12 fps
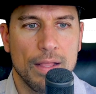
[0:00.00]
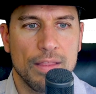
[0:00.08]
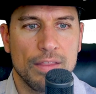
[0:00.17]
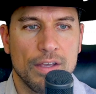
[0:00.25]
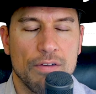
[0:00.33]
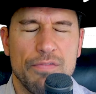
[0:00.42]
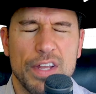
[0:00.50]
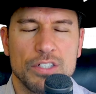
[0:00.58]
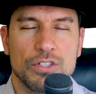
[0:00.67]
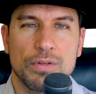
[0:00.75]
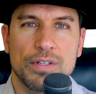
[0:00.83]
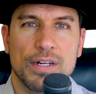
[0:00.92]

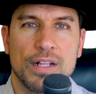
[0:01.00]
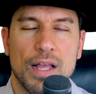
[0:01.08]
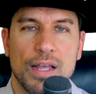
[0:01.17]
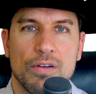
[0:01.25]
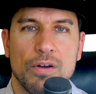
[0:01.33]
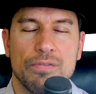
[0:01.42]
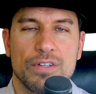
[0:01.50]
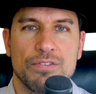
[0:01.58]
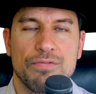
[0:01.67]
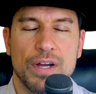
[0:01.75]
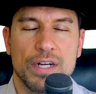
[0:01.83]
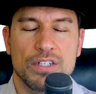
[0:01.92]
Conventional decline curve is
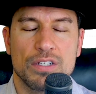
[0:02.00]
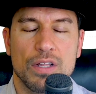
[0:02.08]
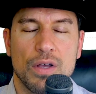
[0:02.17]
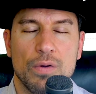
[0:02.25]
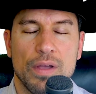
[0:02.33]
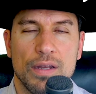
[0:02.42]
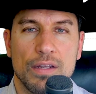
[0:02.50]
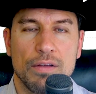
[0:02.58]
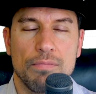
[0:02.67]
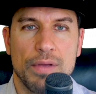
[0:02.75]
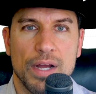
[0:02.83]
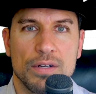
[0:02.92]
very slow in
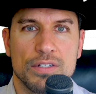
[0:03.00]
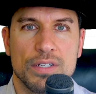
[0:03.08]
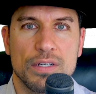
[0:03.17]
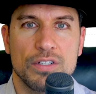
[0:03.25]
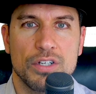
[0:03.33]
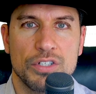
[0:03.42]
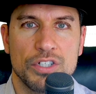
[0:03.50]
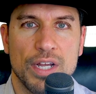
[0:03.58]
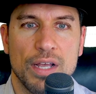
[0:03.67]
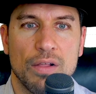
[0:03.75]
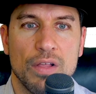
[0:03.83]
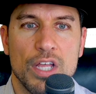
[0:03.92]
comparison to
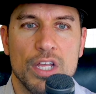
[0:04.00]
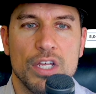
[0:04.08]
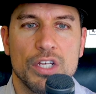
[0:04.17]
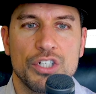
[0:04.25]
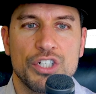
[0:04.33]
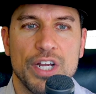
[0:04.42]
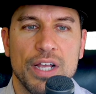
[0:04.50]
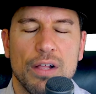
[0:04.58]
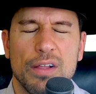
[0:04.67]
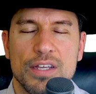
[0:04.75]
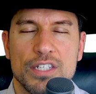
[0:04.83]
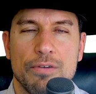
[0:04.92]
shell.
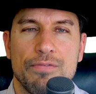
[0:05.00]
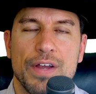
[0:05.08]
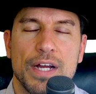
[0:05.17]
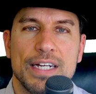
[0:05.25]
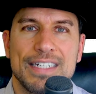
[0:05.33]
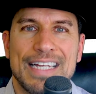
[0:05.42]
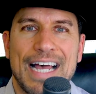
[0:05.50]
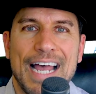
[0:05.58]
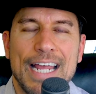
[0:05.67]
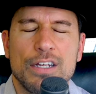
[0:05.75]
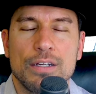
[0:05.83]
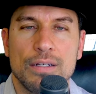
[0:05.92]
Shell is a very
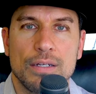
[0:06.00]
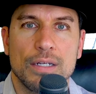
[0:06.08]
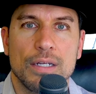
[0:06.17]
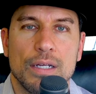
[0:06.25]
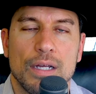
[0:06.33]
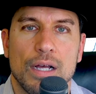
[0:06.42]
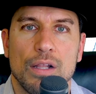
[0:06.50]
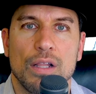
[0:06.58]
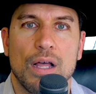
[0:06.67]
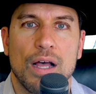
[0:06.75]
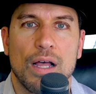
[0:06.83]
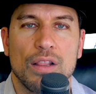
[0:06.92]
tight,
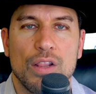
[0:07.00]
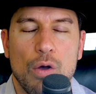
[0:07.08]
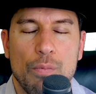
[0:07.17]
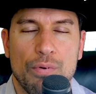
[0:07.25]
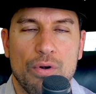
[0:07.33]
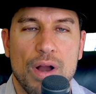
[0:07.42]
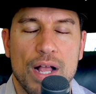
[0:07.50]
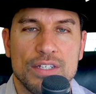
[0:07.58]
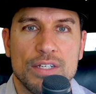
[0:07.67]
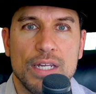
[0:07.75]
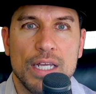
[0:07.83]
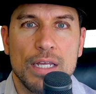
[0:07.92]
low
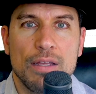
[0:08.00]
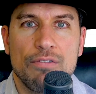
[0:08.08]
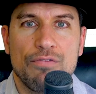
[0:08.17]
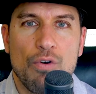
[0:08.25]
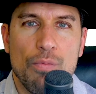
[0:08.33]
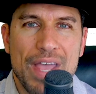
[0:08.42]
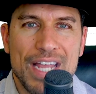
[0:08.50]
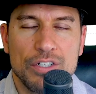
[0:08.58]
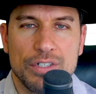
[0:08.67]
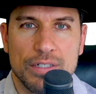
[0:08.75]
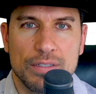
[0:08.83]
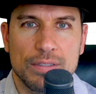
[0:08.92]
porosity
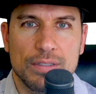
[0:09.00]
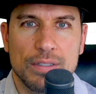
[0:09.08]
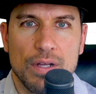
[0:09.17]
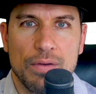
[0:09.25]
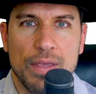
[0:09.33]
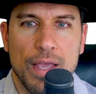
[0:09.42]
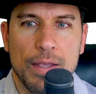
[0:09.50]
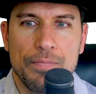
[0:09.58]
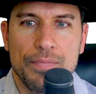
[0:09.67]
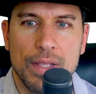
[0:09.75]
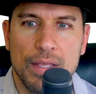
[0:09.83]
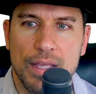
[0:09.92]
formation, okay?
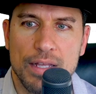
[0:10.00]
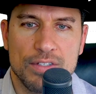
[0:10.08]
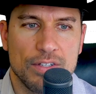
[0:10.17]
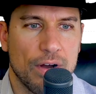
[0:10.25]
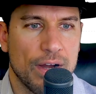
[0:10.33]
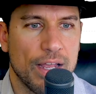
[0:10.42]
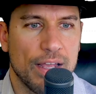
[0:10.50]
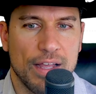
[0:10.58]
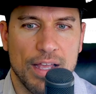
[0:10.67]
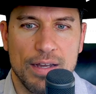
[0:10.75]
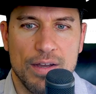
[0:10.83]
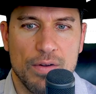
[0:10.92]
And sorry,
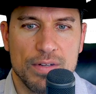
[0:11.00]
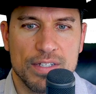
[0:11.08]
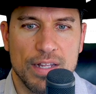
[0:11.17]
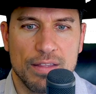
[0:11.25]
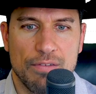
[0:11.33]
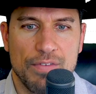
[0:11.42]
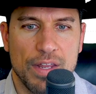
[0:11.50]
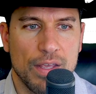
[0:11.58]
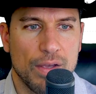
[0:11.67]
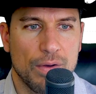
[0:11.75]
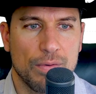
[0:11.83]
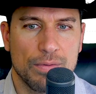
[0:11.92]
I noticed that the
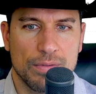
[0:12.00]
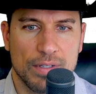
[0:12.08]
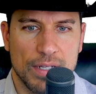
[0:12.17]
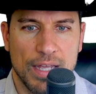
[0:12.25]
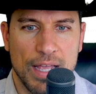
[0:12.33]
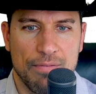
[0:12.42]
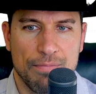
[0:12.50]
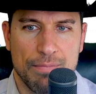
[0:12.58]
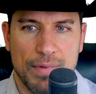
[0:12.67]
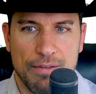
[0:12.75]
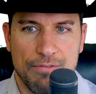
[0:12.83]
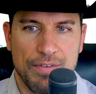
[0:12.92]
video, I have
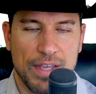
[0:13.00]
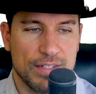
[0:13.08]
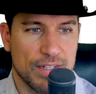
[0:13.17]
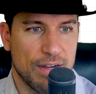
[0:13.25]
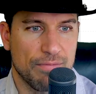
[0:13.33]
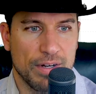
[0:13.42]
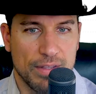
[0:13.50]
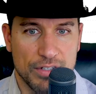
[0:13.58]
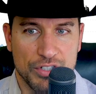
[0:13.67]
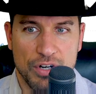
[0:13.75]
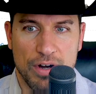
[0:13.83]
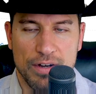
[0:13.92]
my face covering the
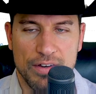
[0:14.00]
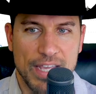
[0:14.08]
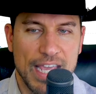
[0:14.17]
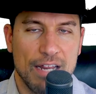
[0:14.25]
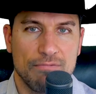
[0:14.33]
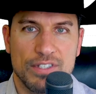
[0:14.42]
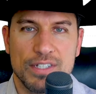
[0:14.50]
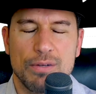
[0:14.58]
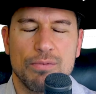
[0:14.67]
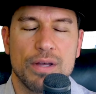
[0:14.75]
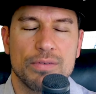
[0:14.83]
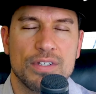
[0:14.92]
chart and you can't even see
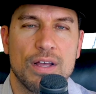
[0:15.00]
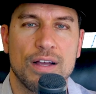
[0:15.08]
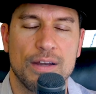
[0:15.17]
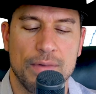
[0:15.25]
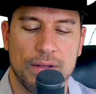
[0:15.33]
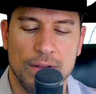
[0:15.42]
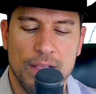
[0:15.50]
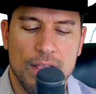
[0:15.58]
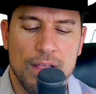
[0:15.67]
what I was talking about.